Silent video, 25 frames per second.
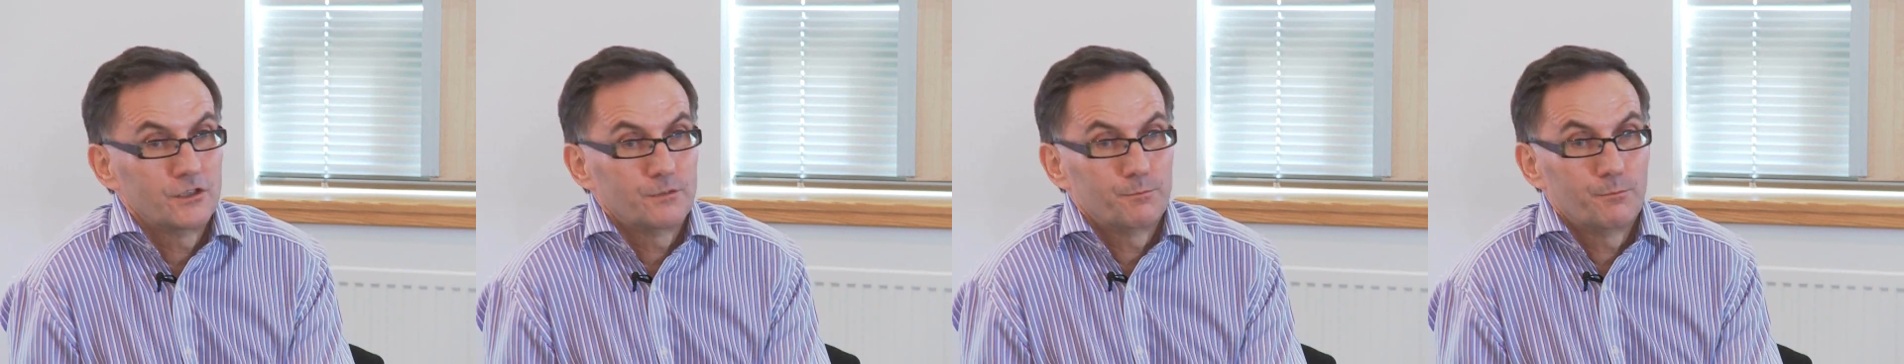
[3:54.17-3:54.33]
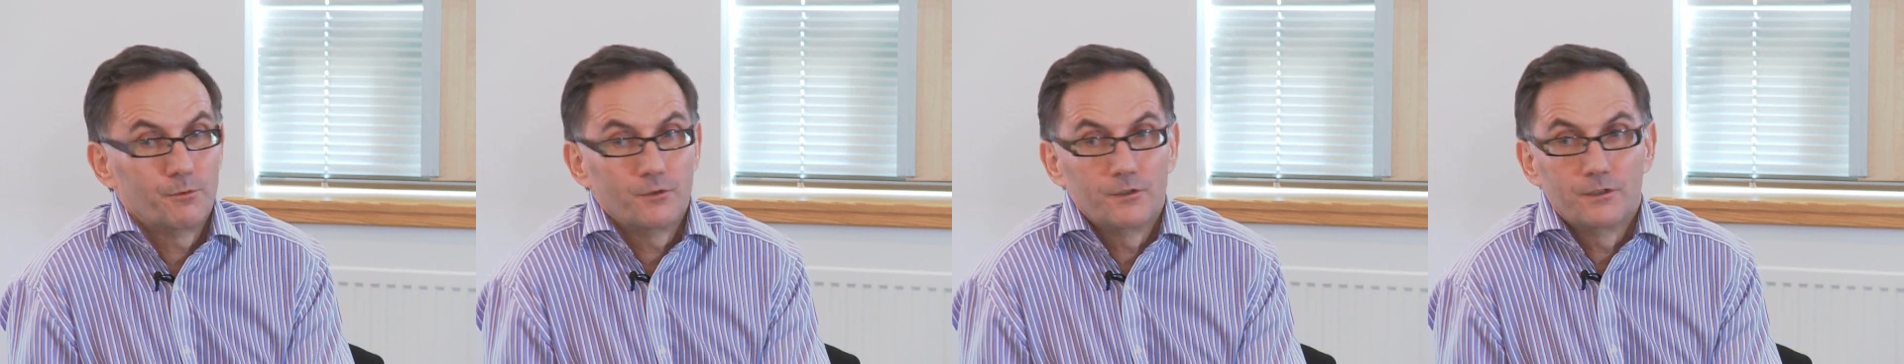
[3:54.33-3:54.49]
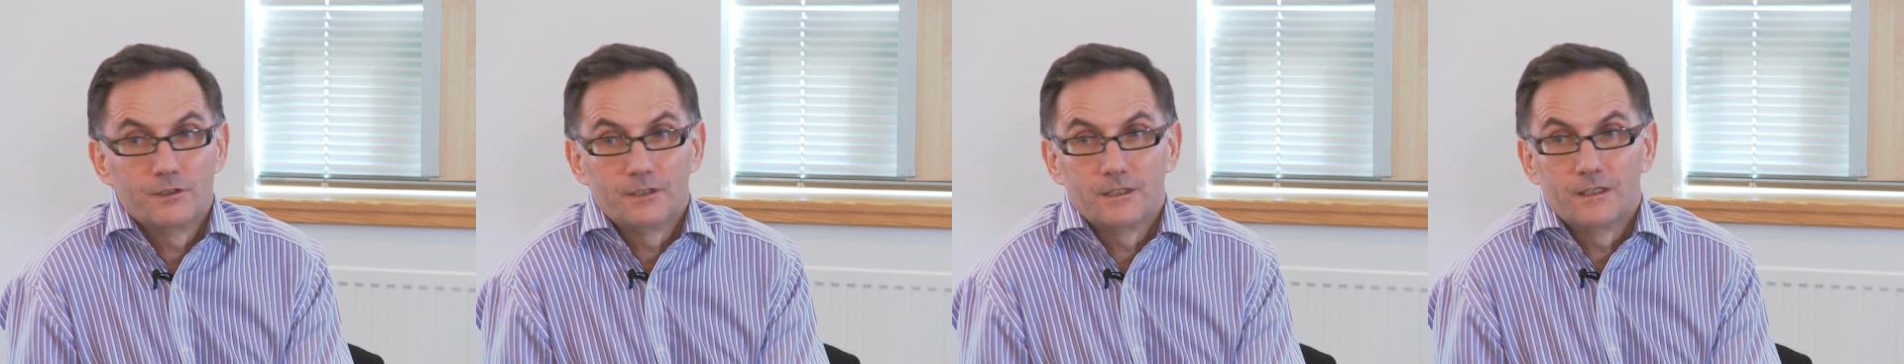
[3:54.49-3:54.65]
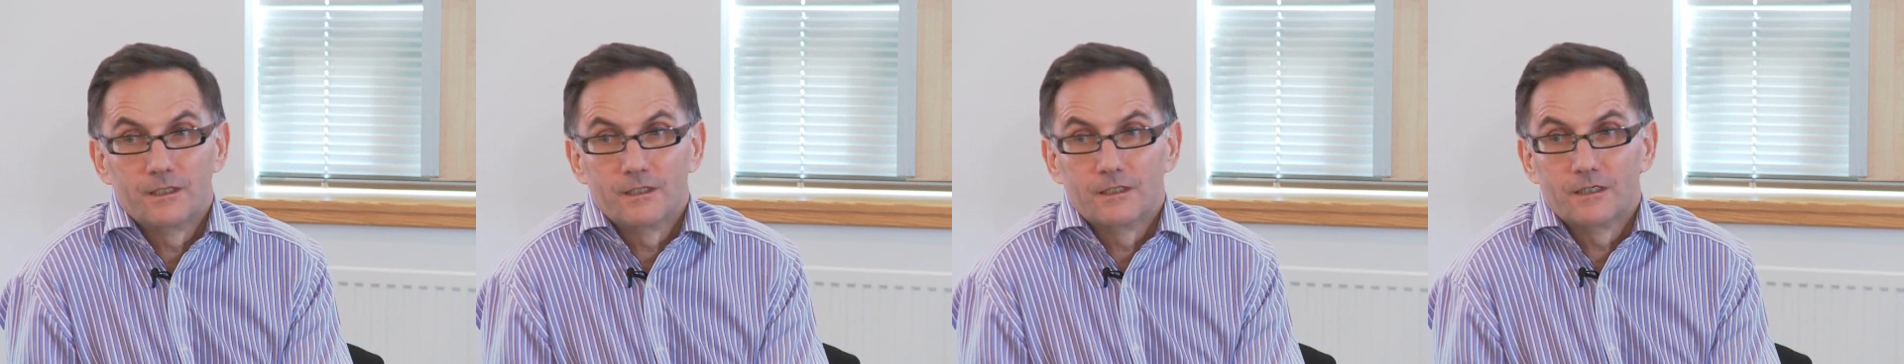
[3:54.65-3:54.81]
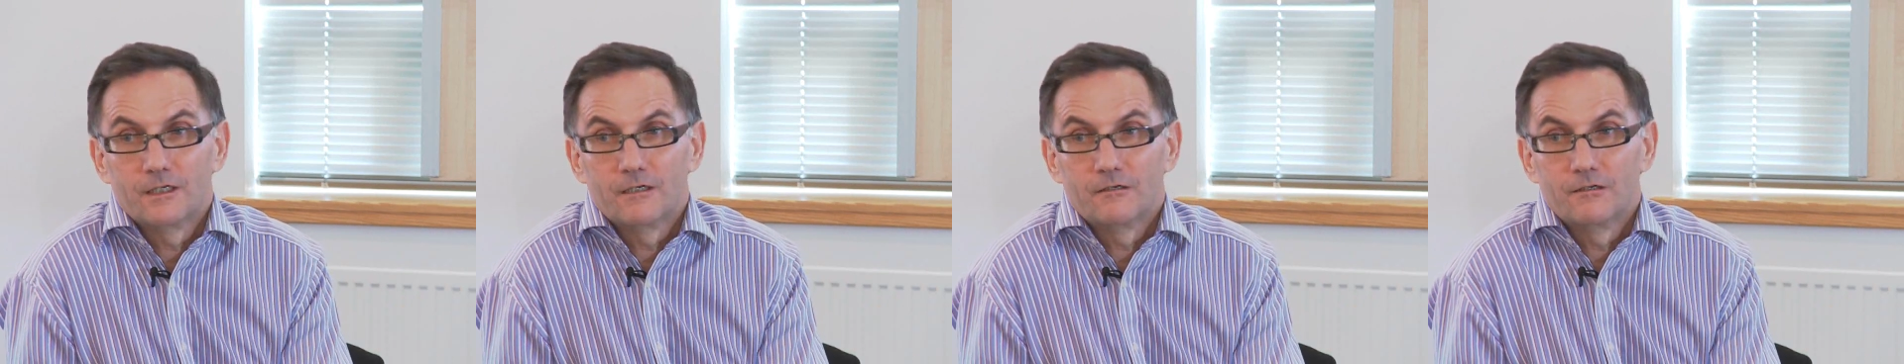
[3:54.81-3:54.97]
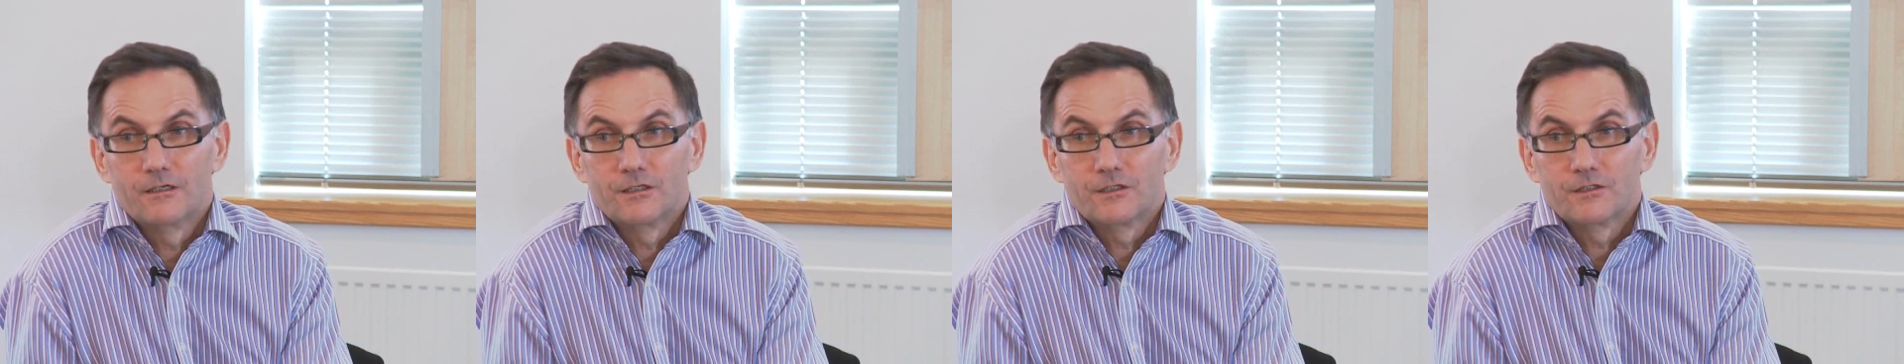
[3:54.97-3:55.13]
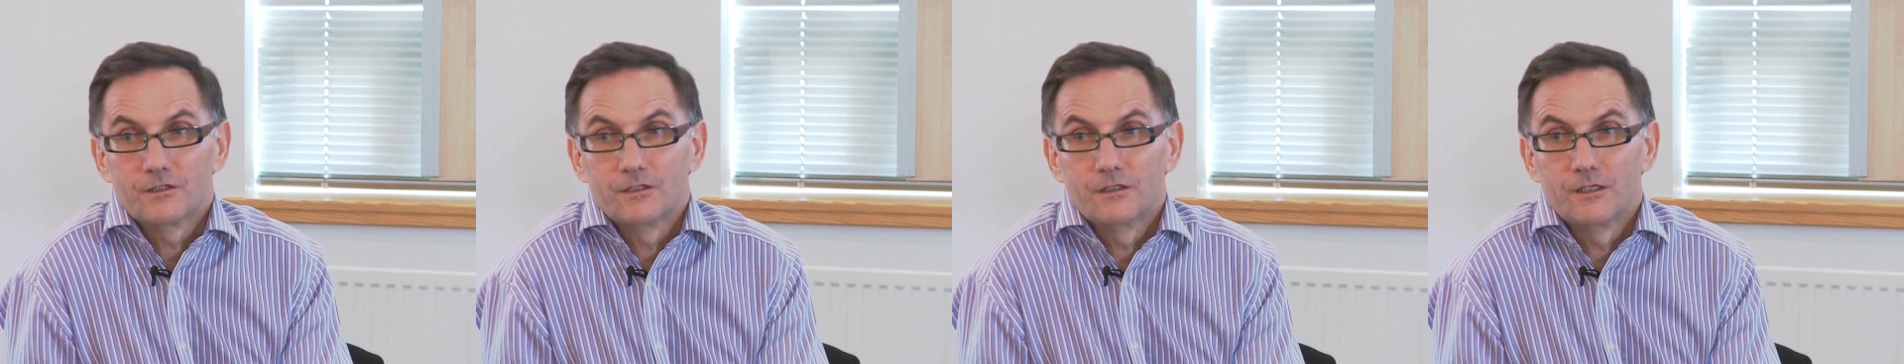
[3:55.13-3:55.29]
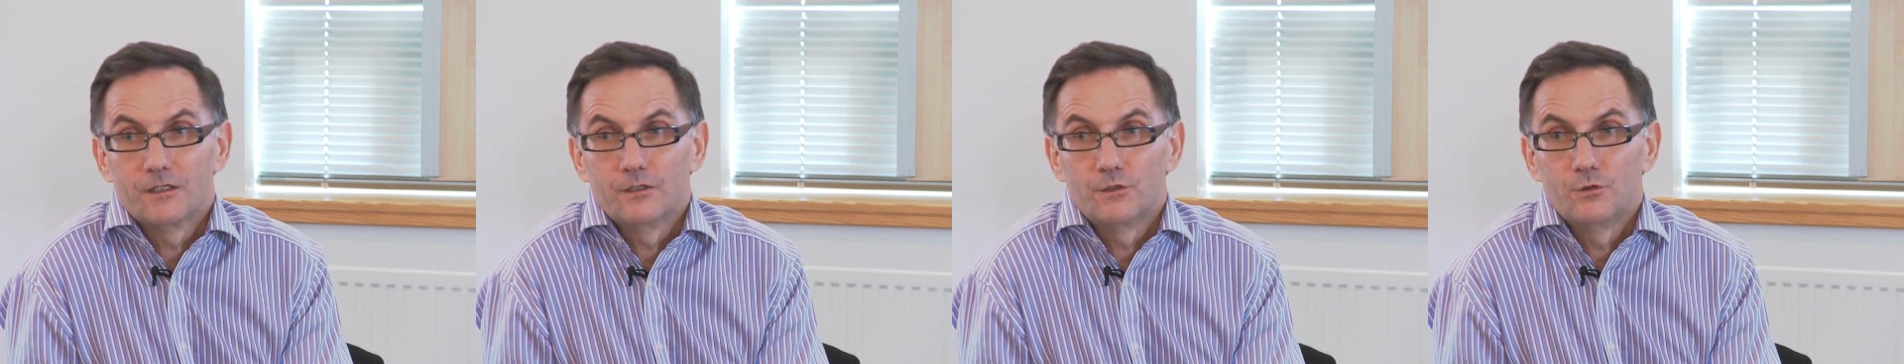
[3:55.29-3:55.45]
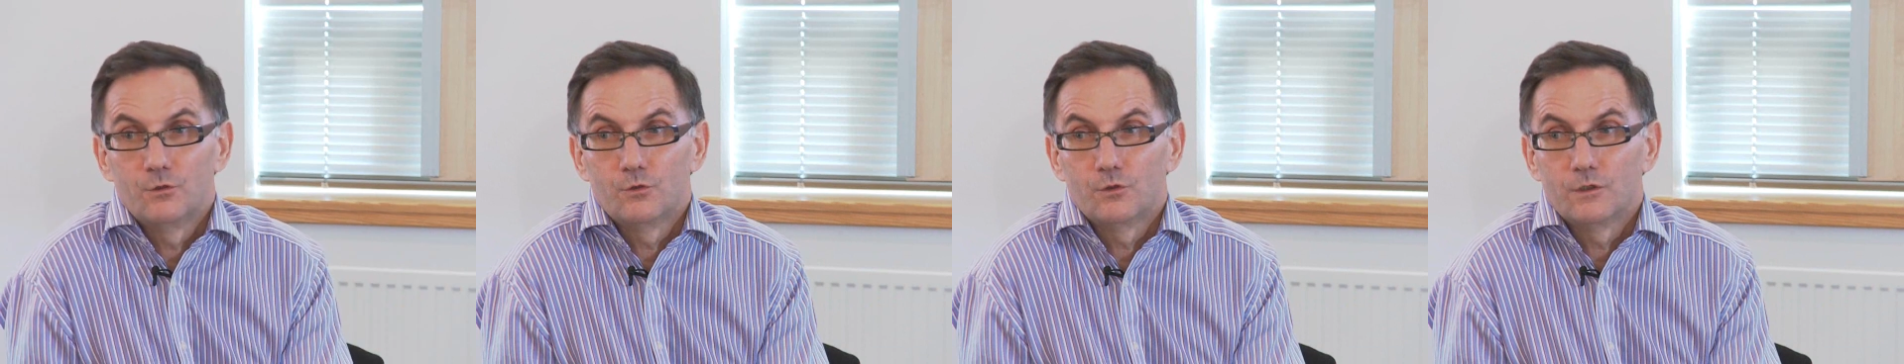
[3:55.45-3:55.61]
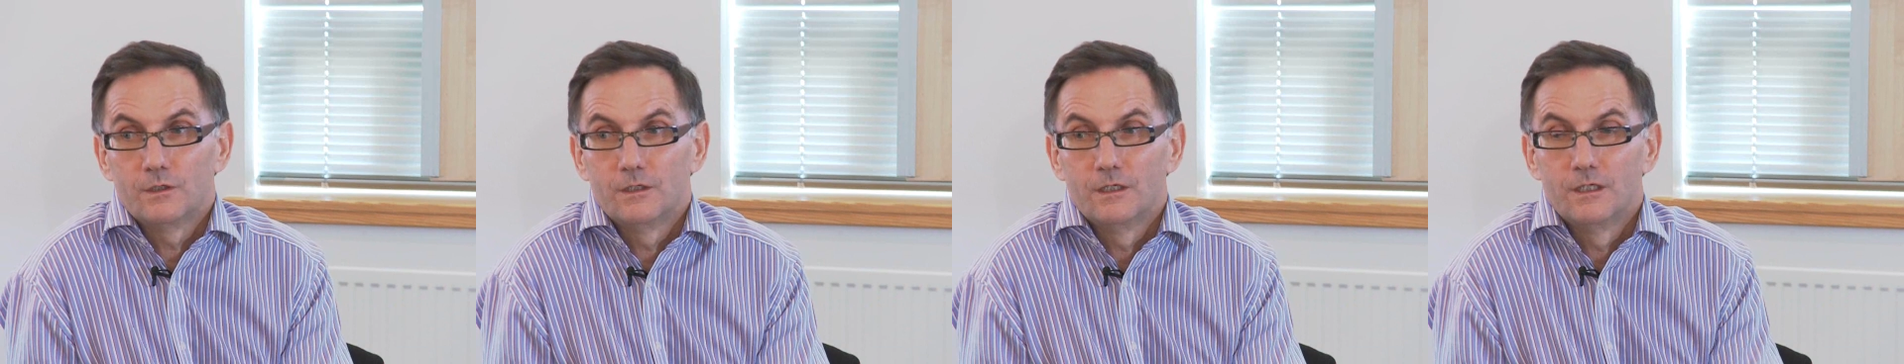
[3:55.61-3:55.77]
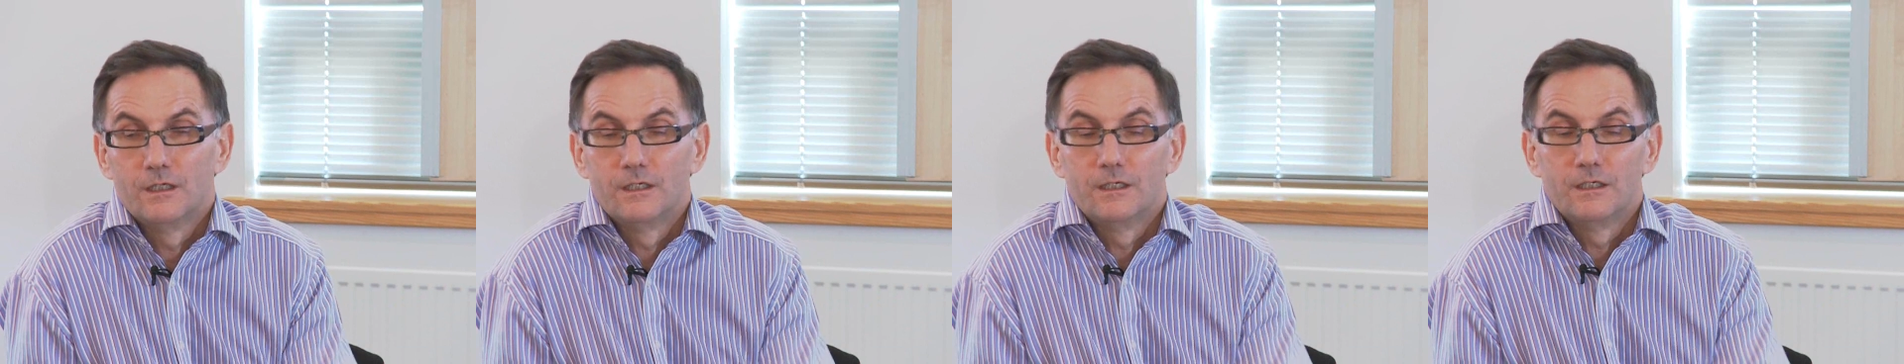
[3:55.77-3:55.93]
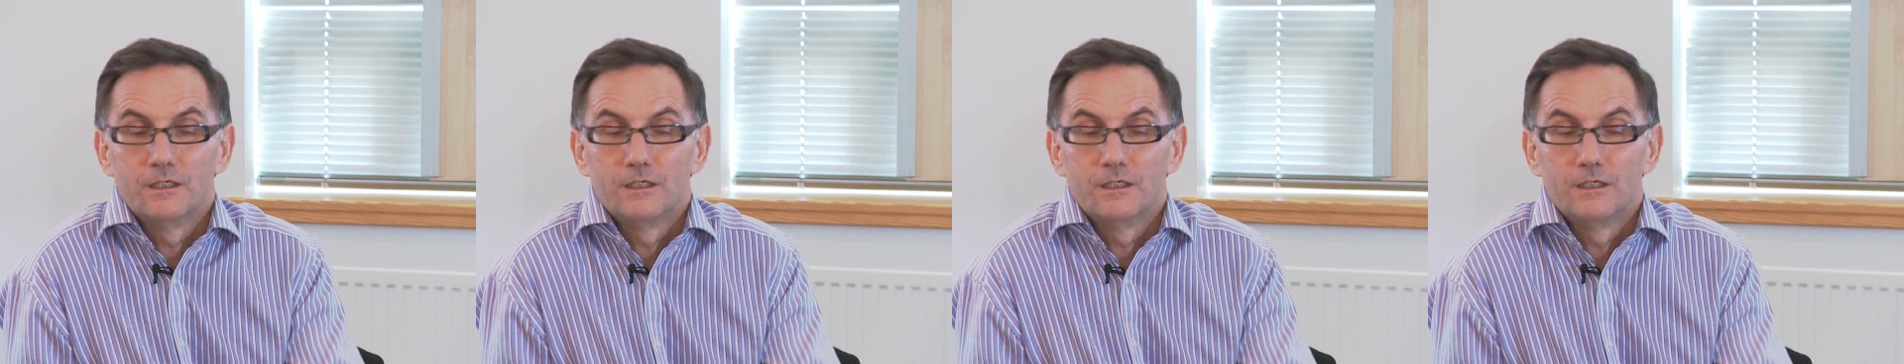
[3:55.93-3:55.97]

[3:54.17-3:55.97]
is pointing in the direction that you can